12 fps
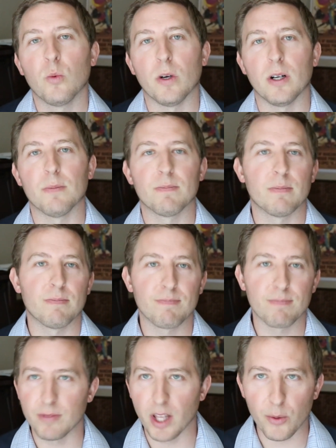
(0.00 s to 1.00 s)
Well,
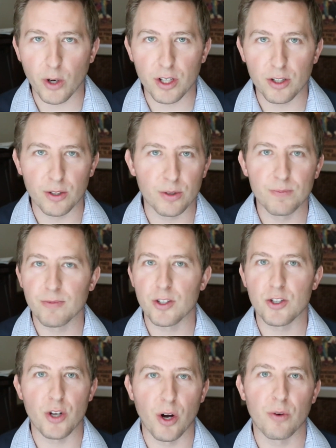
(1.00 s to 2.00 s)
NYU
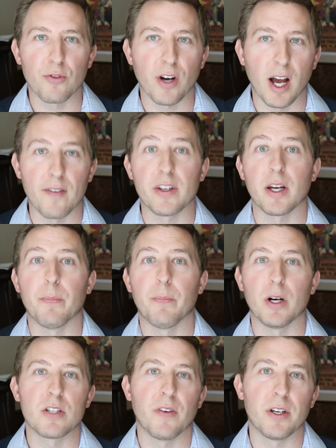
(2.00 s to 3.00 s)
is known for having a
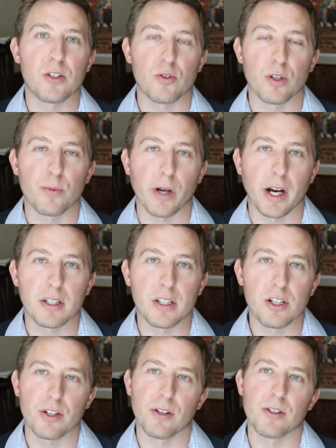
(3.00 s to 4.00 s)
bunch of industry
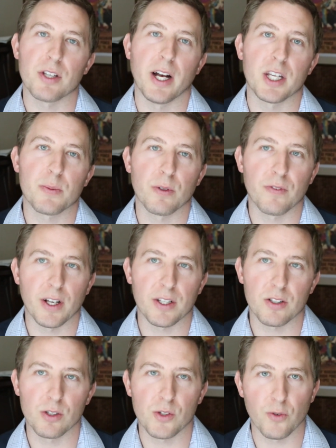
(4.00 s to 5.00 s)
practitioners as
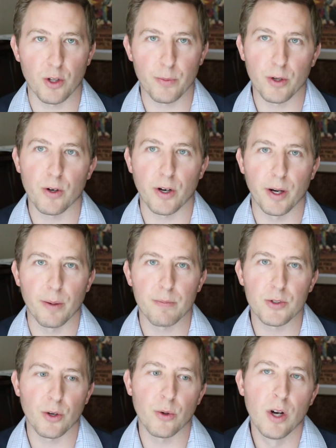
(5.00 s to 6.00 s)
professors for the program.
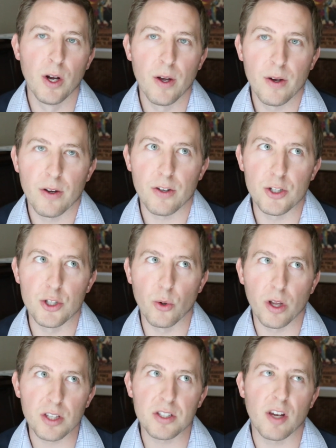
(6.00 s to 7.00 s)
So
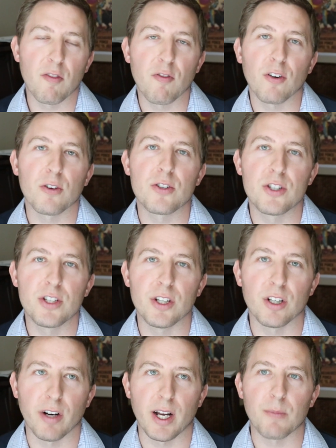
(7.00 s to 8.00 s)
doing this a first
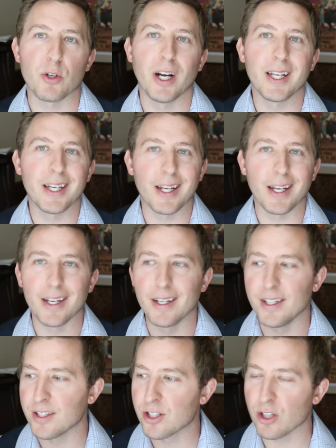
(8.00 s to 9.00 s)
year, right, I'm trying to get
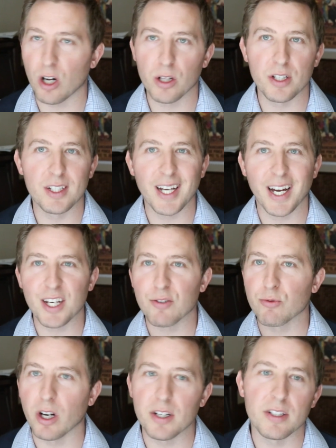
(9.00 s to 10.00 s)
a solid kind
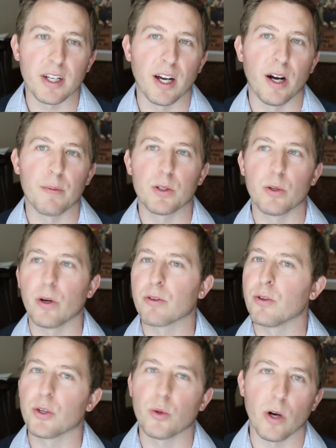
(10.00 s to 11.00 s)
of rundown, going
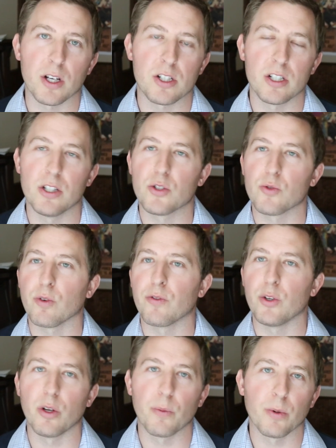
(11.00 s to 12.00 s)
through the questions,
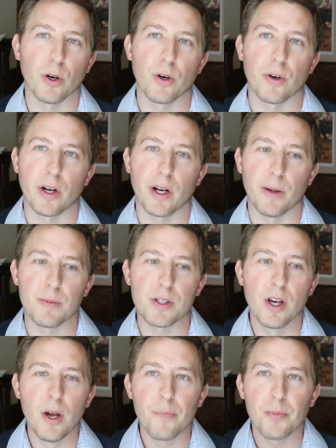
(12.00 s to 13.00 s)
reviewing
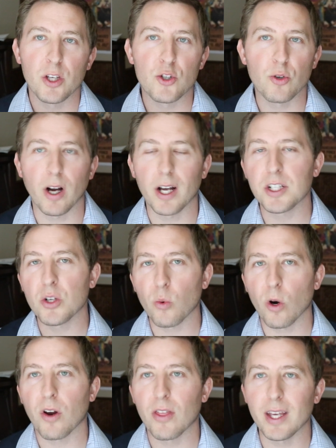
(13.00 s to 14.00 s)
programs, trying to
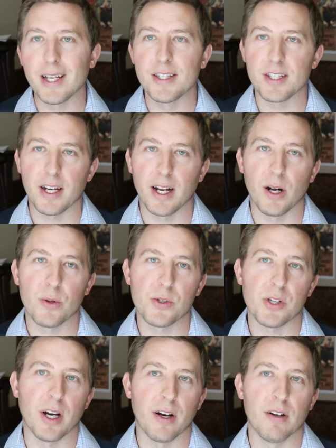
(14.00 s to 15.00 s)
work the ins and
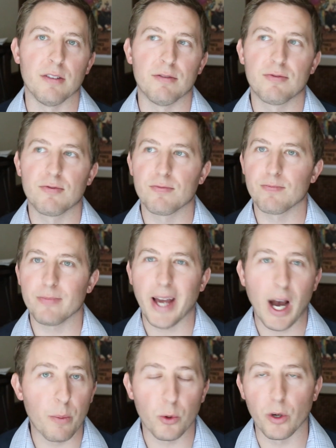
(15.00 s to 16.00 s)
outs of
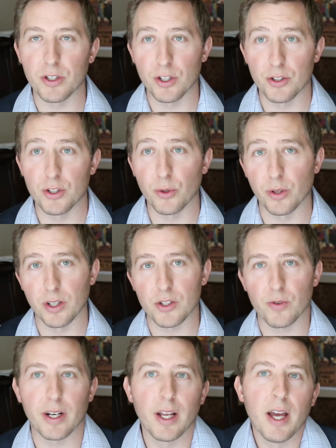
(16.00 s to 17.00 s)
how I'm going to do
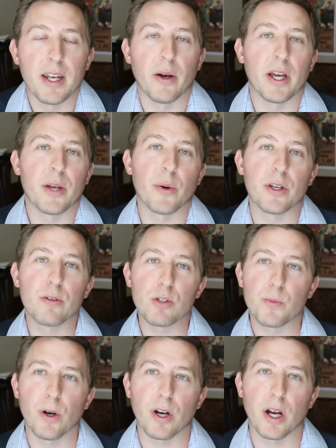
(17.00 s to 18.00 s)
this, right? Now,
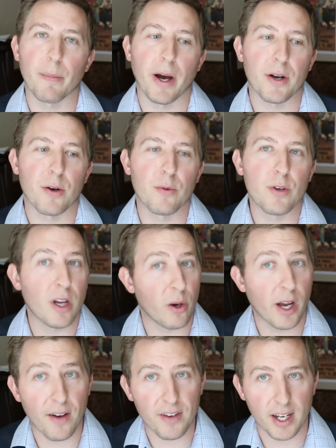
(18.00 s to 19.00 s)
NYU's program, I don't know,
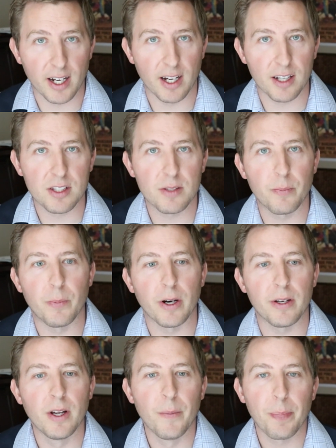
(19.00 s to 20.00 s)
I haven't asked,
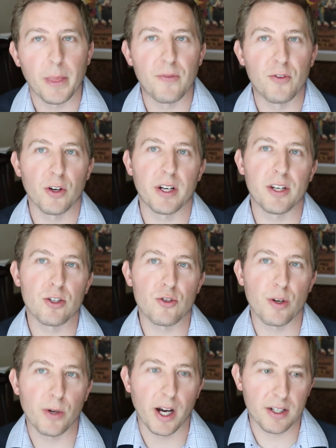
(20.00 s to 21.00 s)
but if you're an
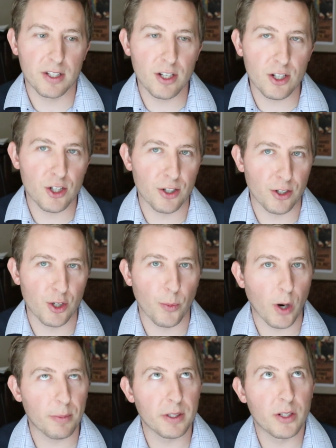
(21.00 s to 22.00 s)
industry practitioner, you're
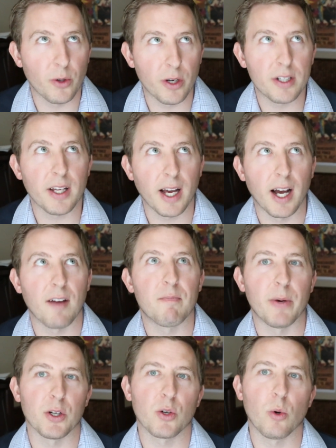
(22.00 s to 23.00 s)
probably going to have
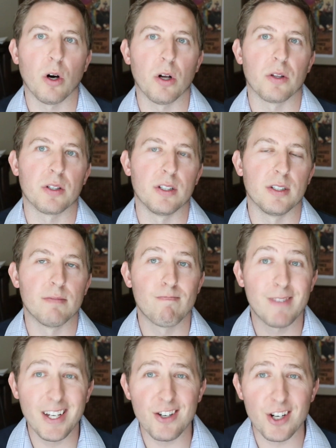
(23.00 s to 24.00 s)
better quality
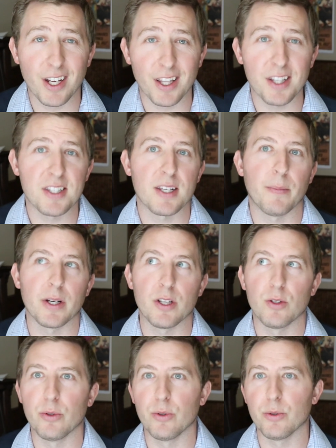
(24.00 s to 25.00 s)
teaching than
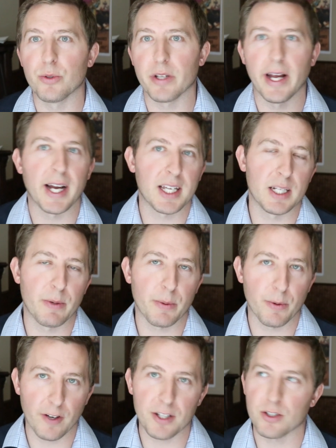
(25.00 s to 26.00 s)
somebody who's an academic
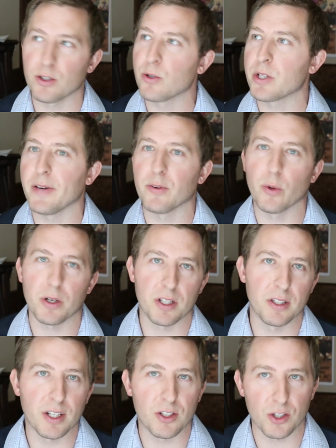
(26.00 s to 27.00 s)
professor who's never worked
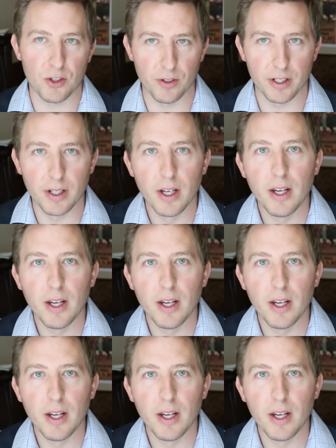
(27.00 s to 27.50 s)
in the industry.